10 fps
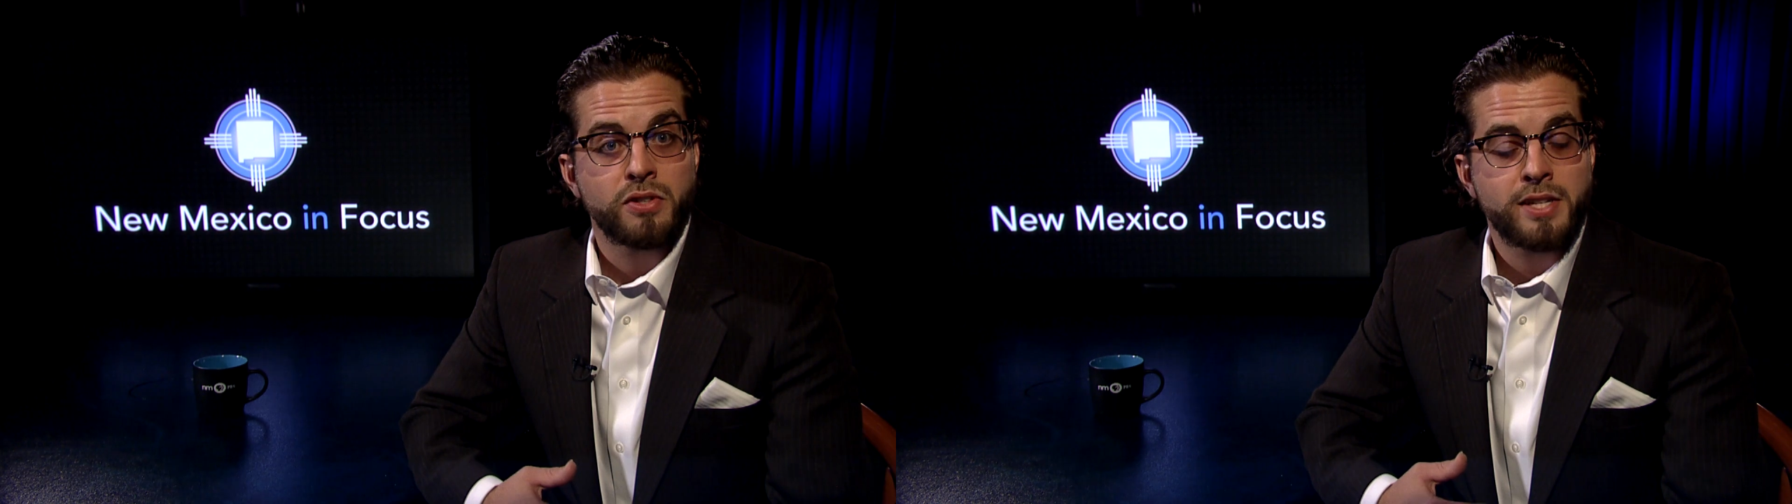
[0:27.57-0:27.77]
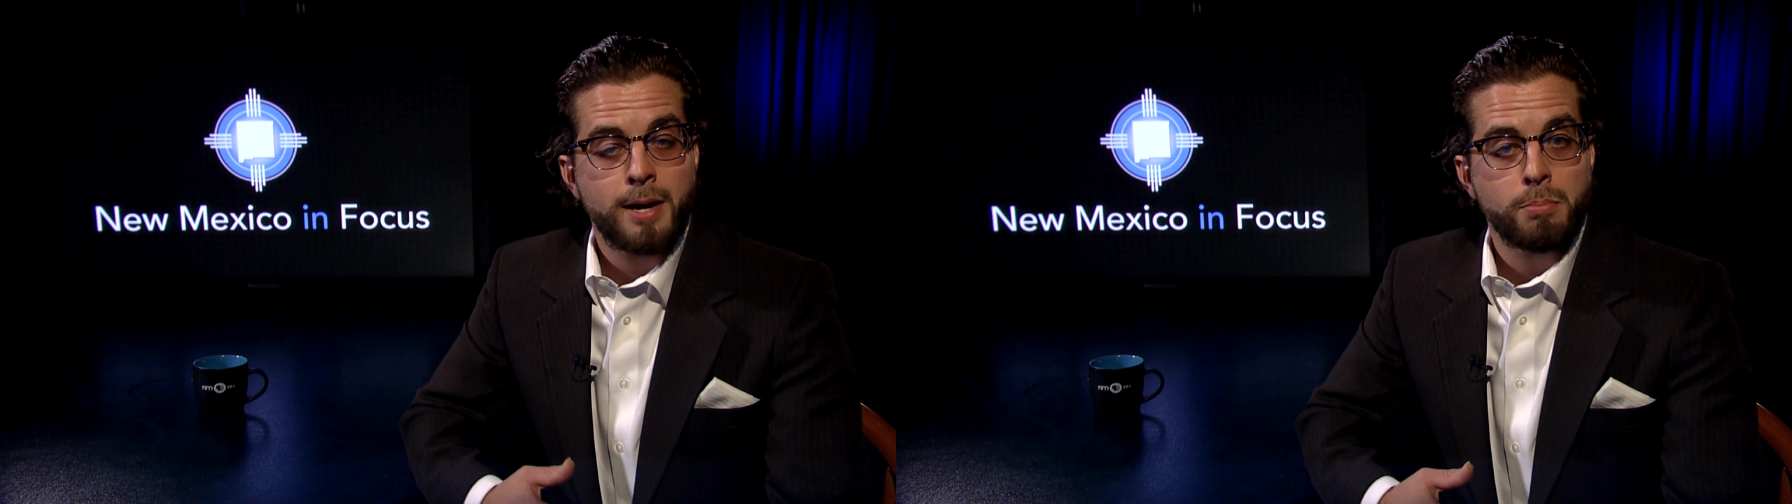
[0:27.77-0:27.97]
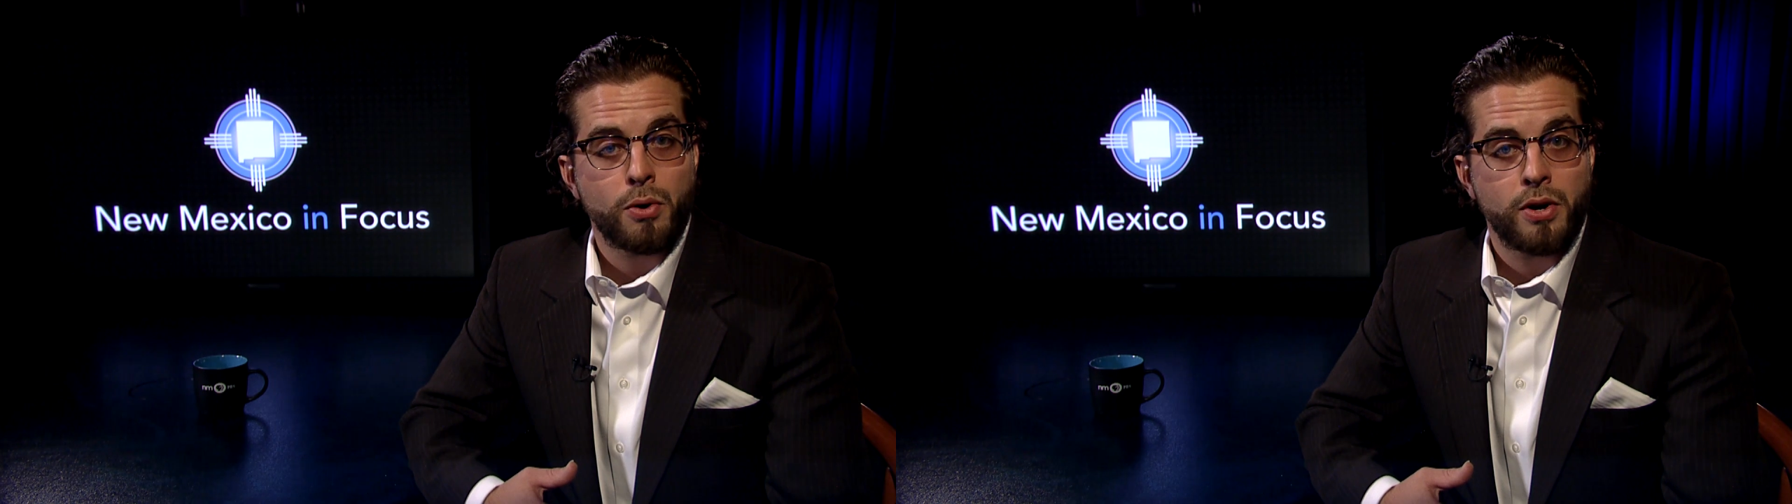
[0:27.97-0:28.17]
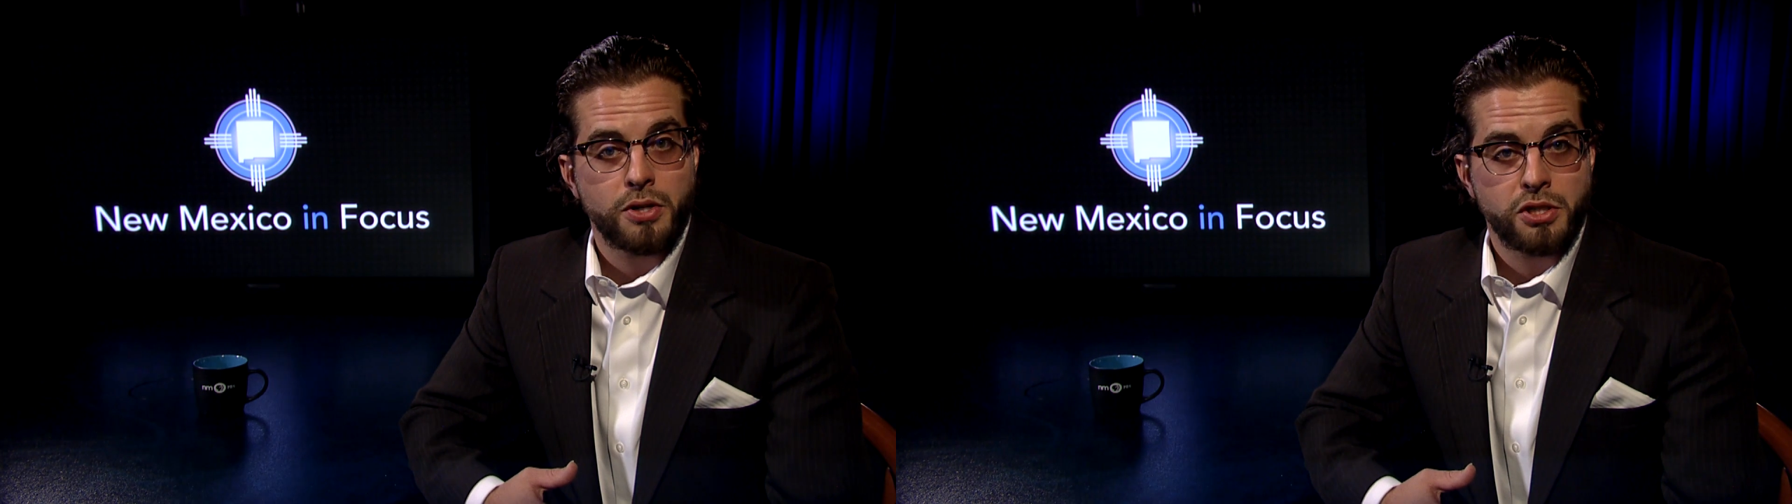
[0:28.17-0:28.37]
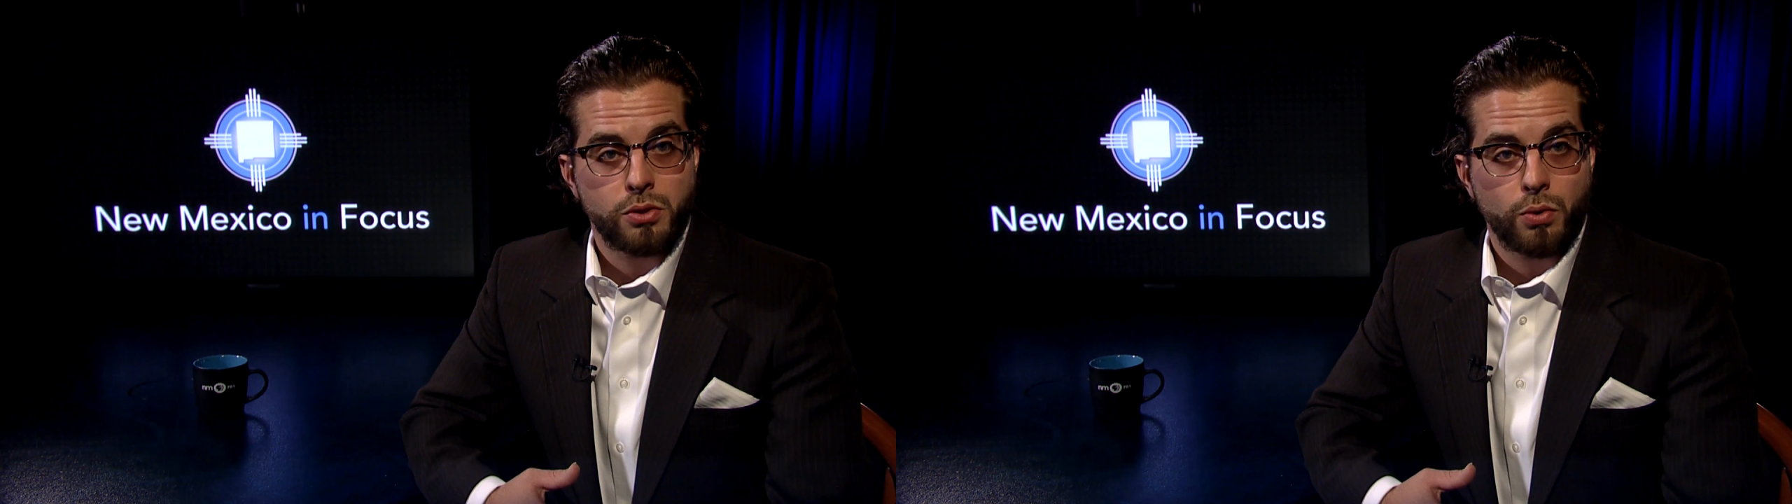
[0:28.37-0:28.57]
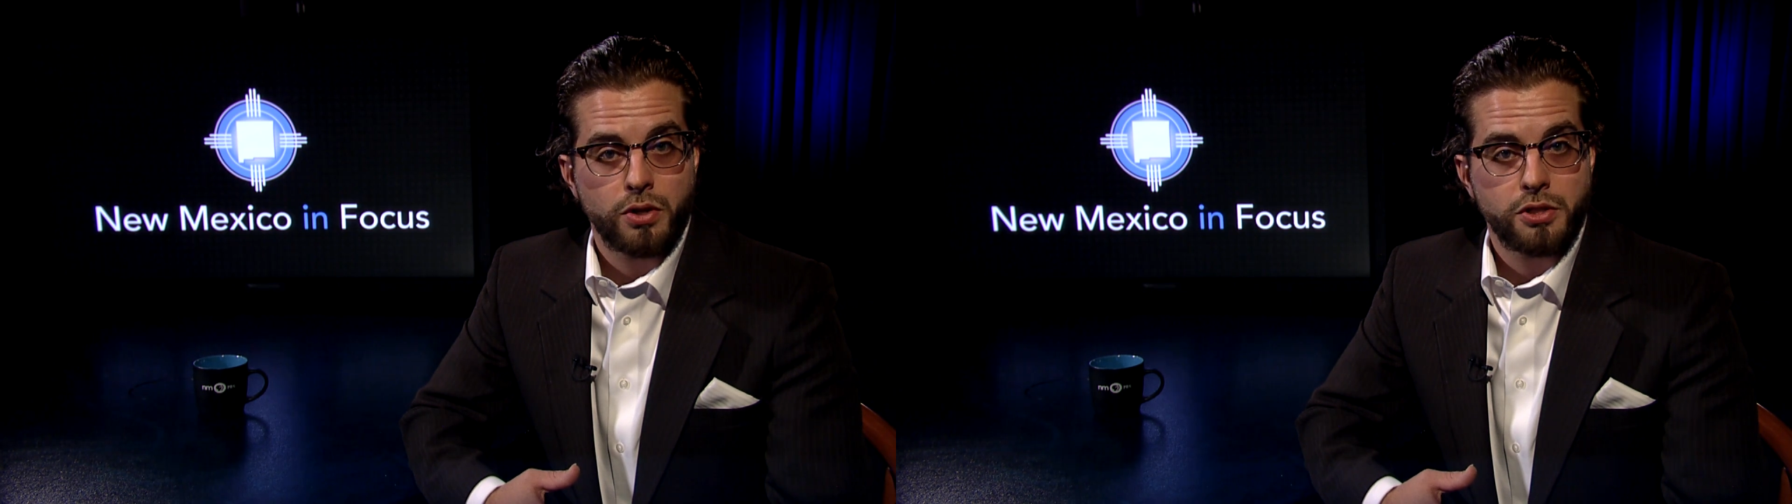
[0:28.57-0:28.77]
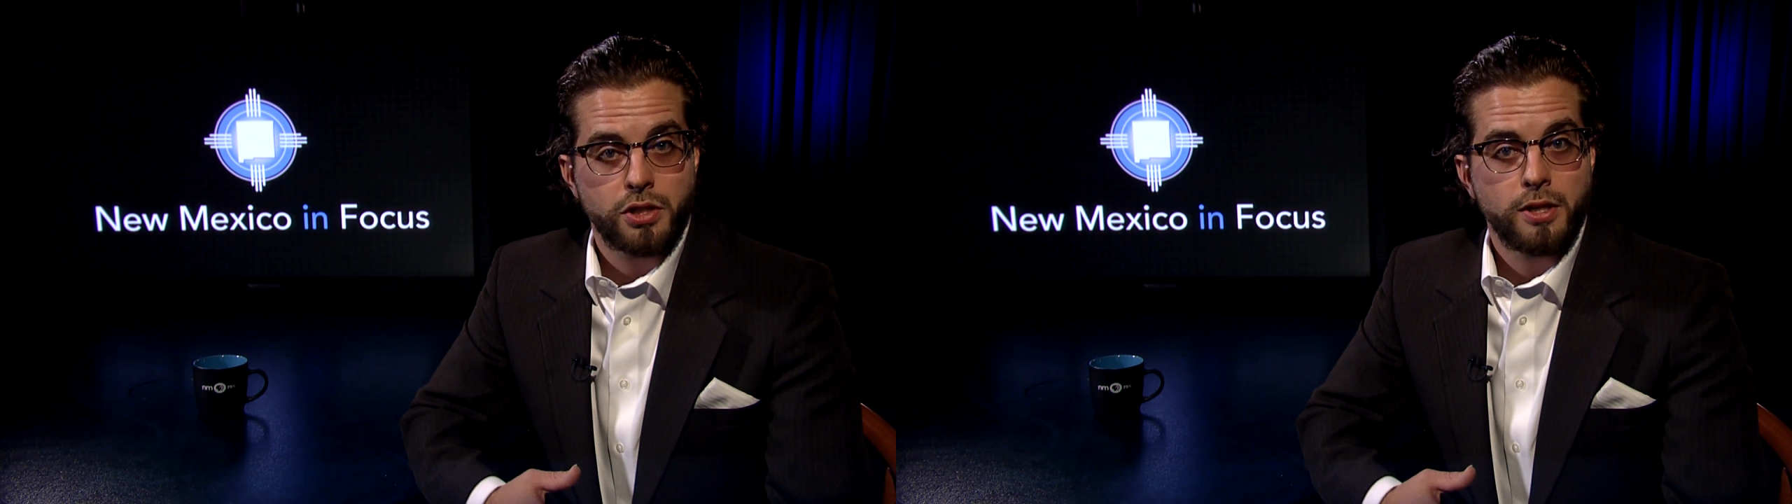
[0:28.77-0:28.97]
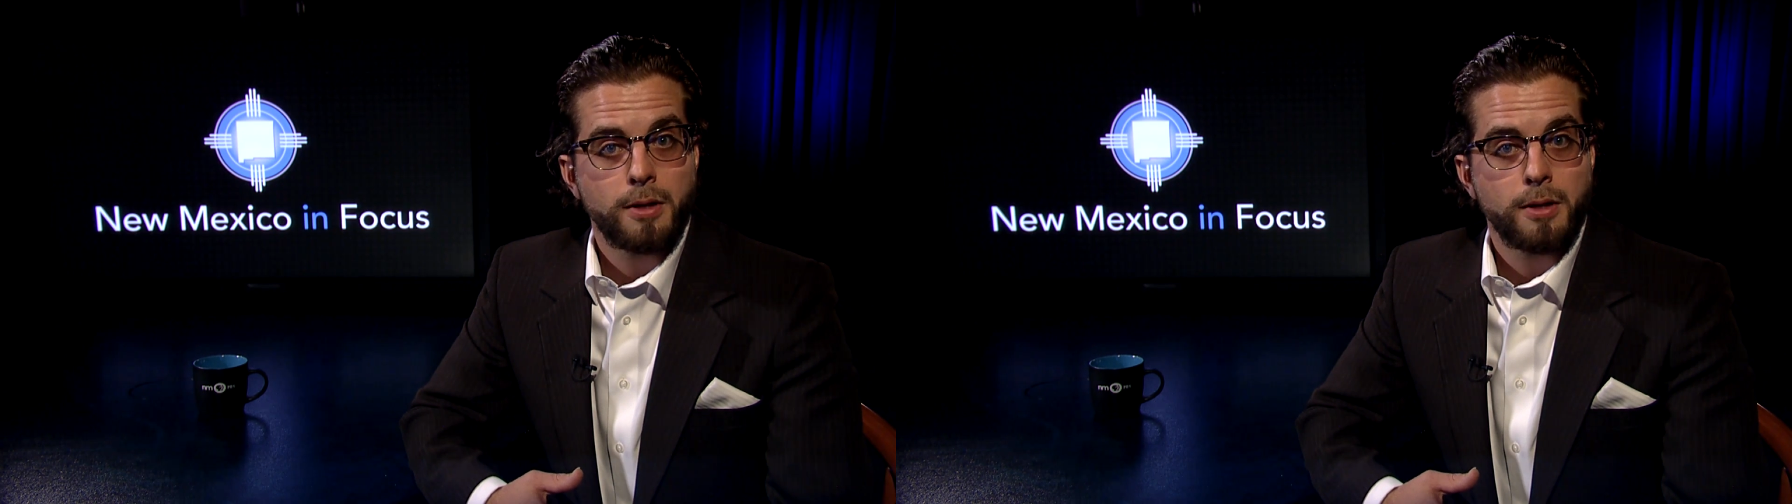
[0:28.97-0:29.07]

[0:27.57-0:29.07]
temporary storage,